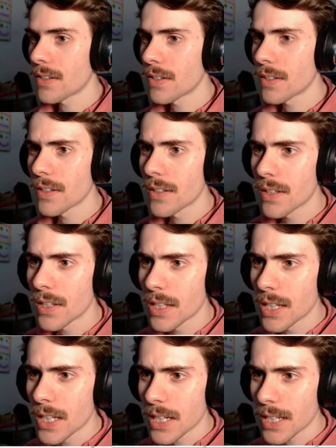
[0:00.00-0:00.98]

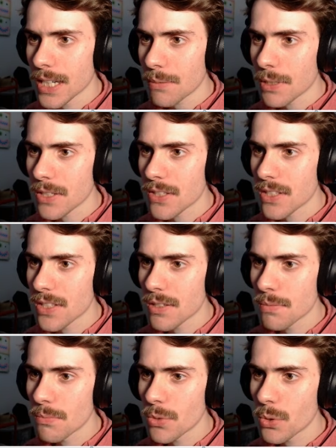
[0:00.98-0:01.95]
a couple of
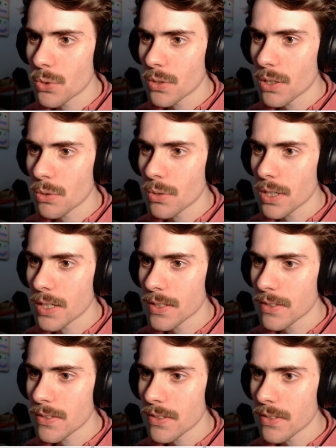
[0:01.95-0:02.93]
smaller
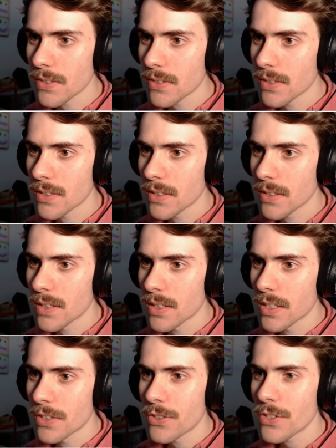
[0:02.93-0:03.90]
ones,
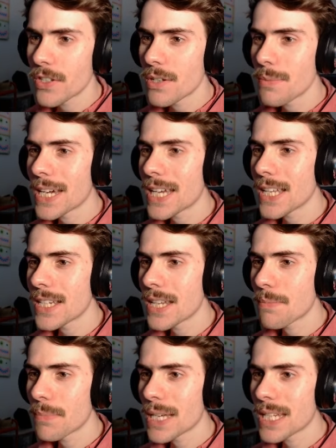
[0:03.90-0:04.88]
just to make it
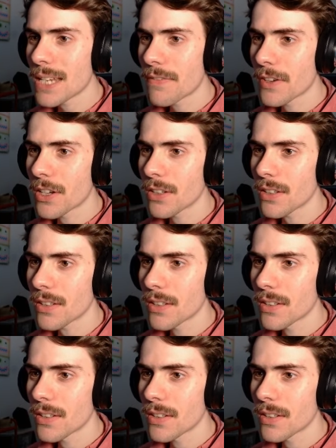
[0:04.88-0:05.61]
a bit difficult.